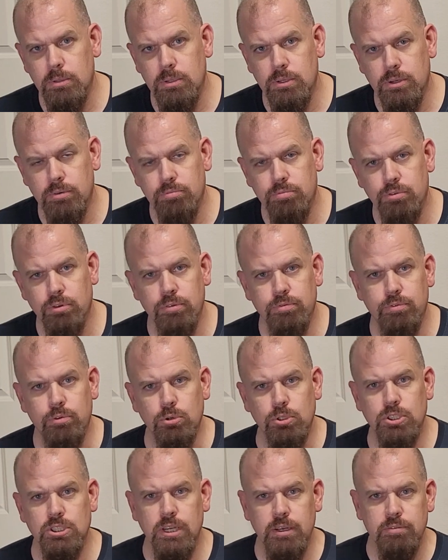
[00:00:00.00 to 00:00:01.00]
looking for the
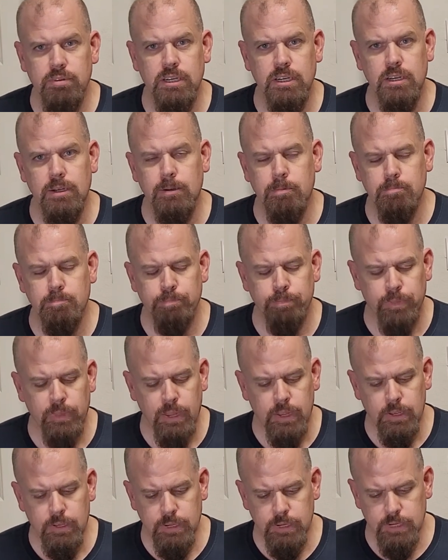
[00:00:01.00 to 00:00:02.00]
470,
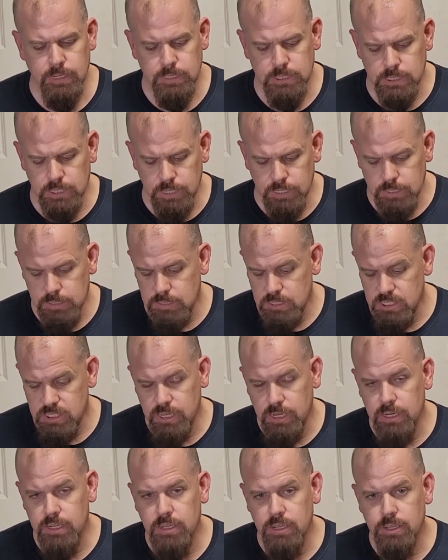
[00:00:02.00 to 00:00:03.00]
like I said,
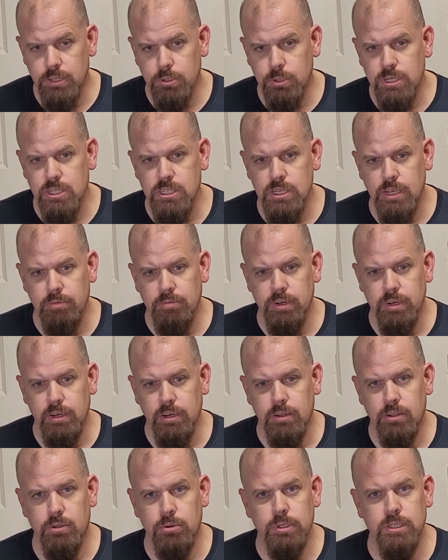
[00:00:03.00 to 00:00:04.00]
instead of the
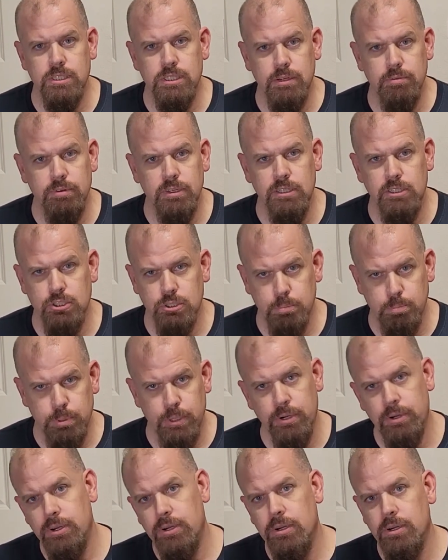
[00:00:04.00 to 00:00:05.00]
370. The 370 is
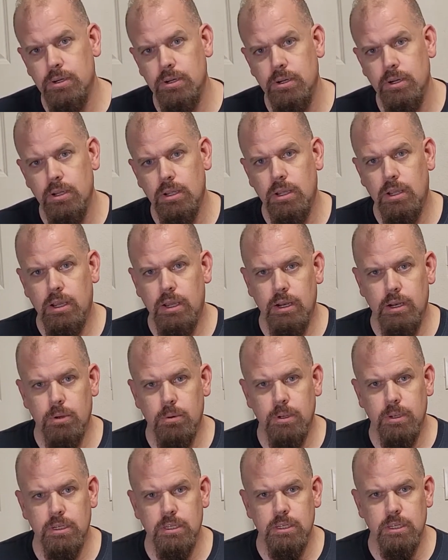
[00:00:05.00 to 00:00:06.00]
superior, and I'll
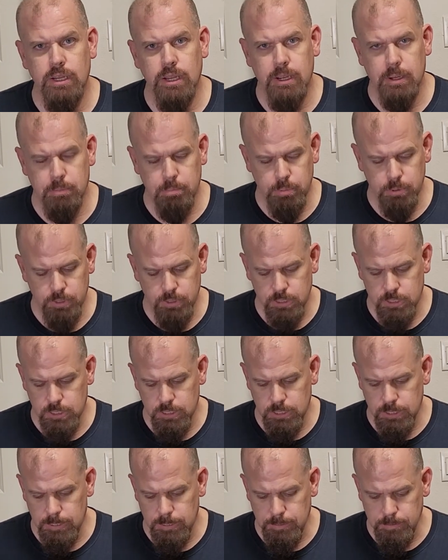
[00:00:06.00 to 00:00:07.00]
get to that, but
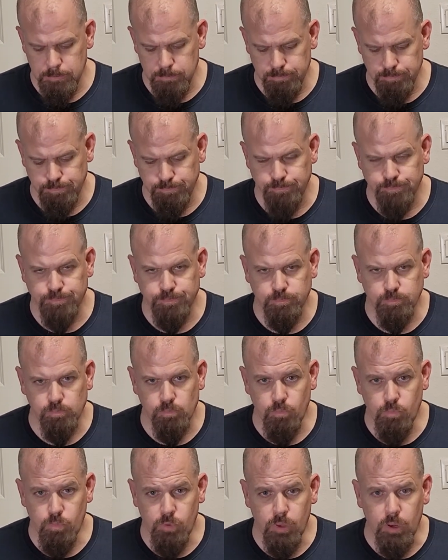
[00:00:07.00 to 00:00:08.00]
a
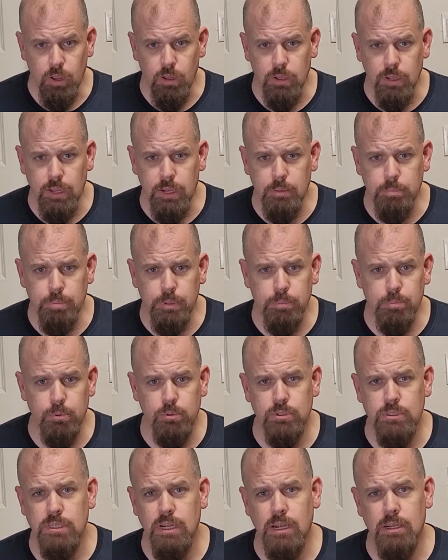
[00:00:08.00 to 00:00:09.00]
lot of people
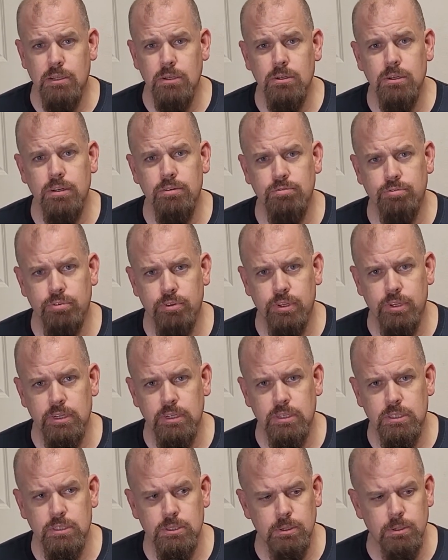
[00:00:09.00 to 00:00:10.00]
is not looking for
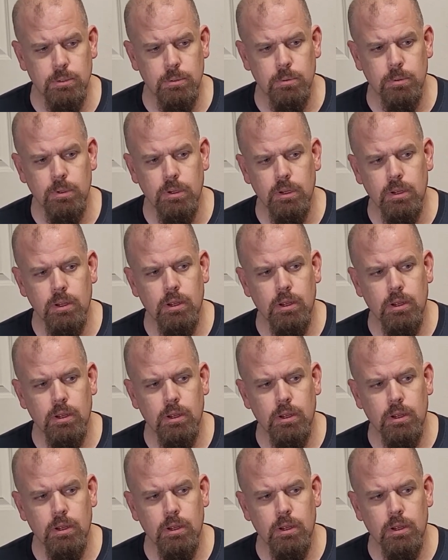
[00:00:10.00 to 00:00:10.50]
this, so